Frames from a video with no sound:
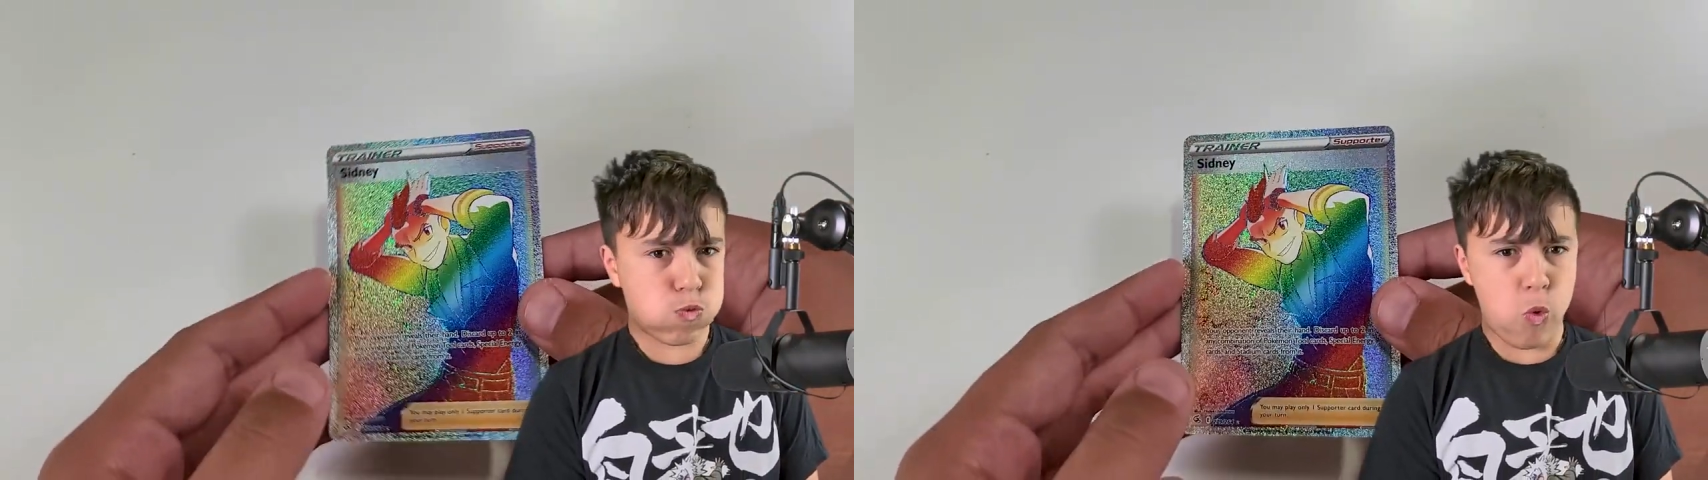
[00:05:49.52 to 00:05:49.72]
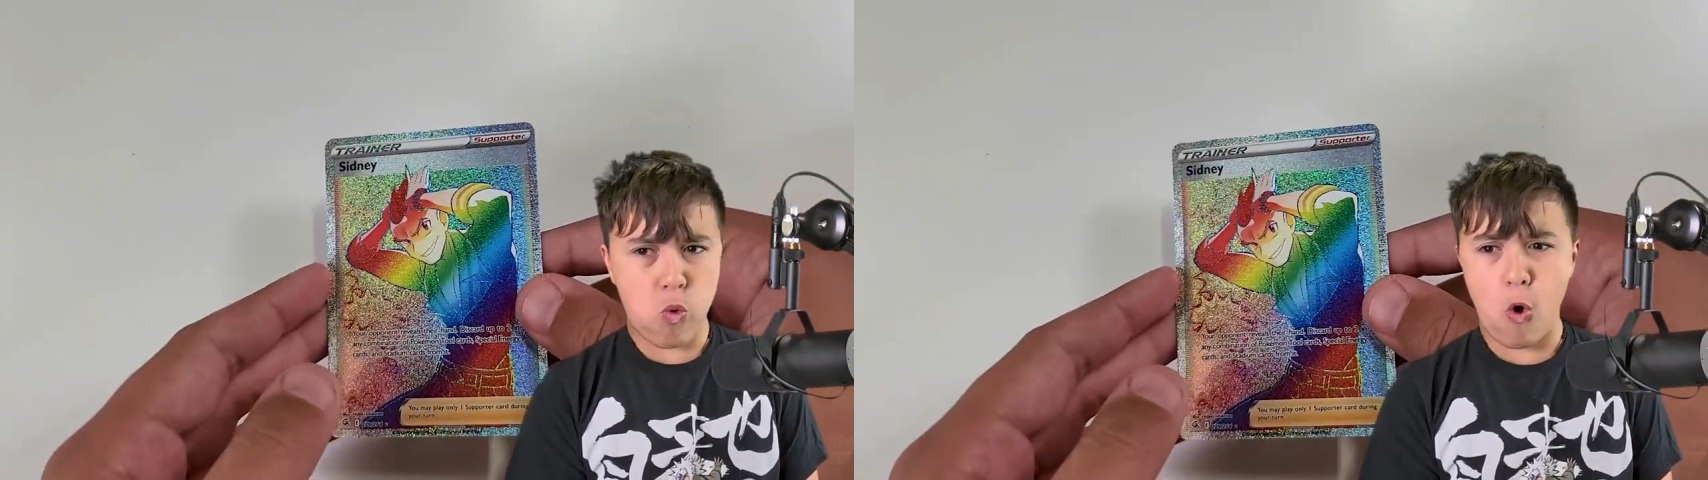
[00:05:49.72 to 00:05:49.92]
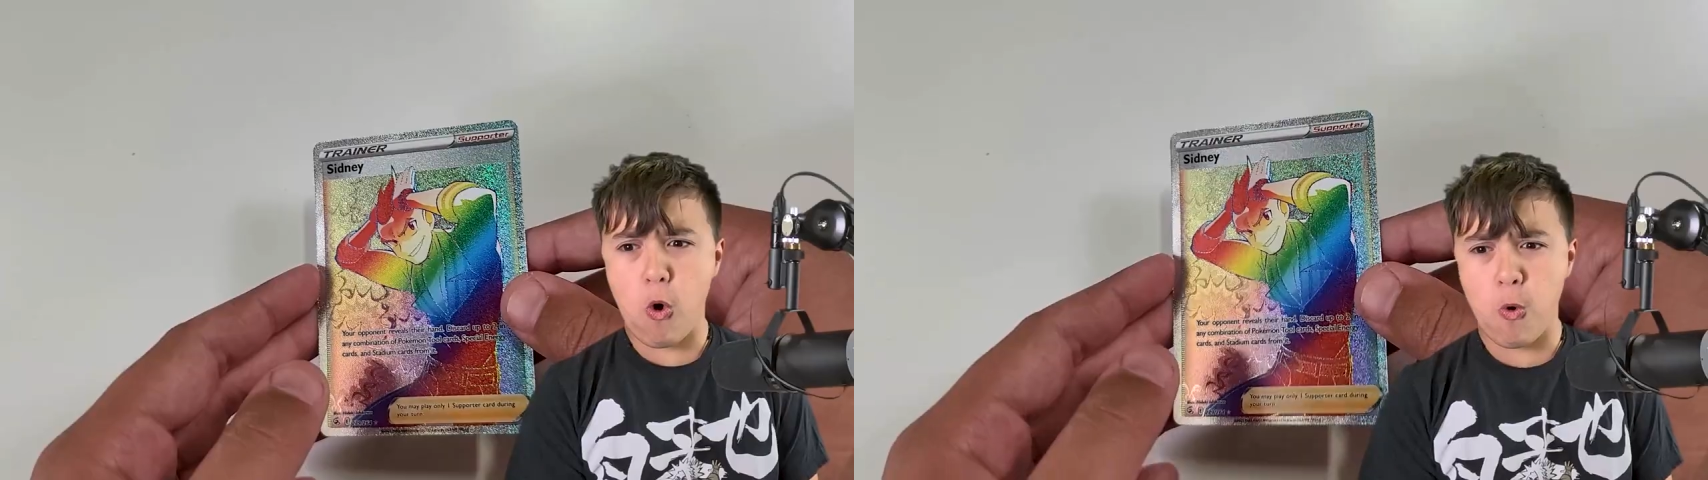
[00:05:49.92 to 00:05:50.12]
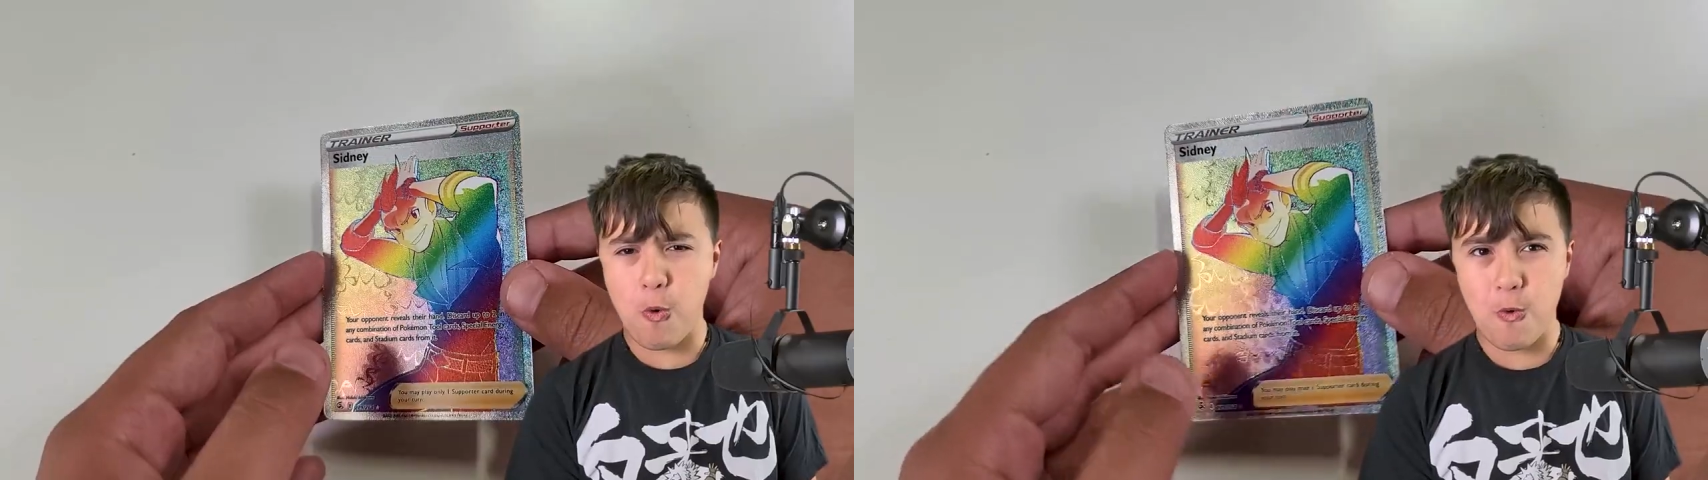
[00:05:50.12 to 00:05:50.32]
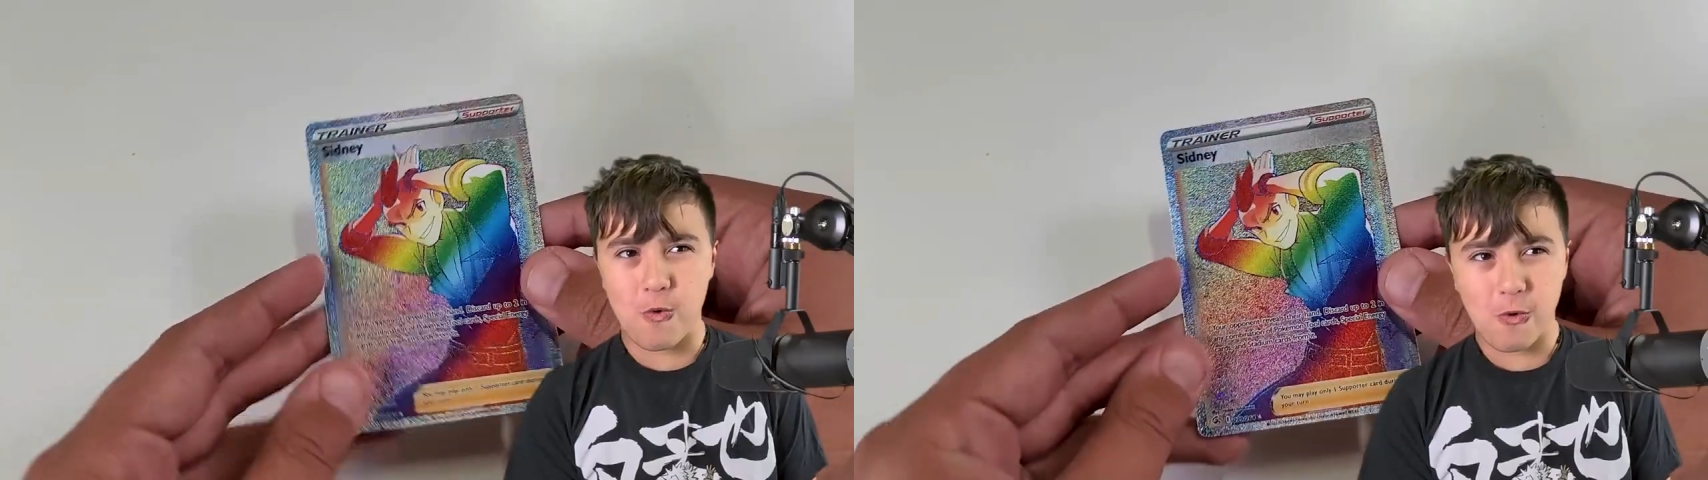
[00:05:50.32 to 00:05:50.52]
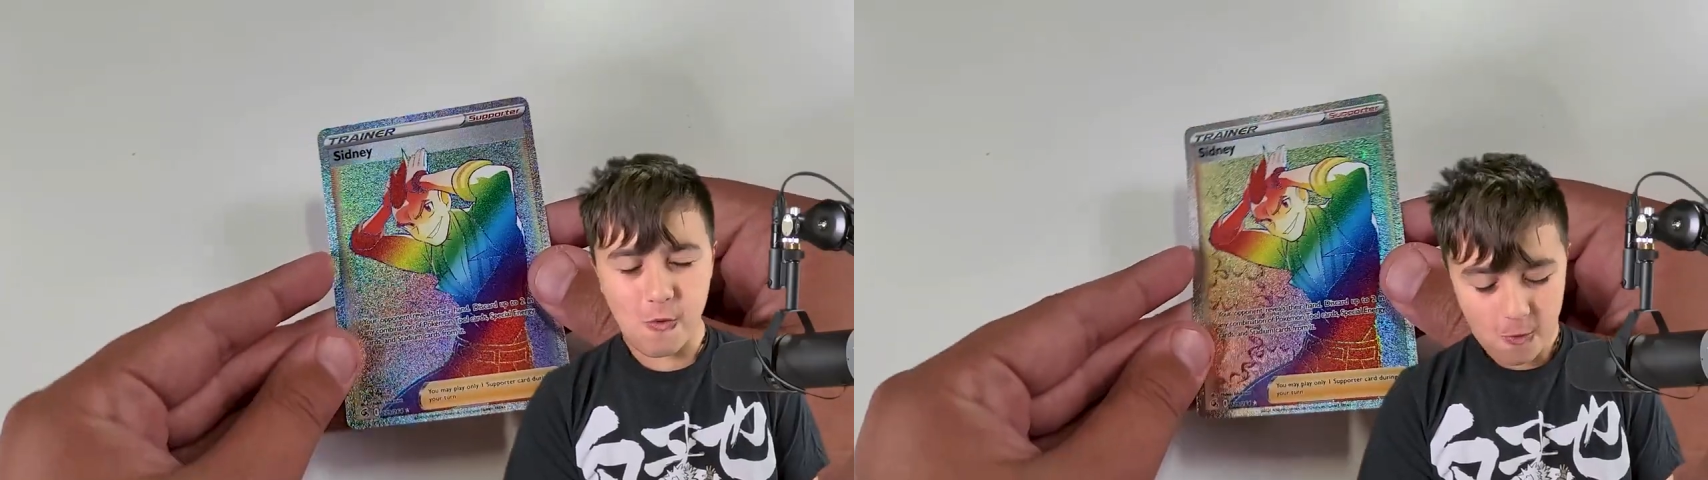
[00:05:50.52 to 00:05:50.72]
Ooh,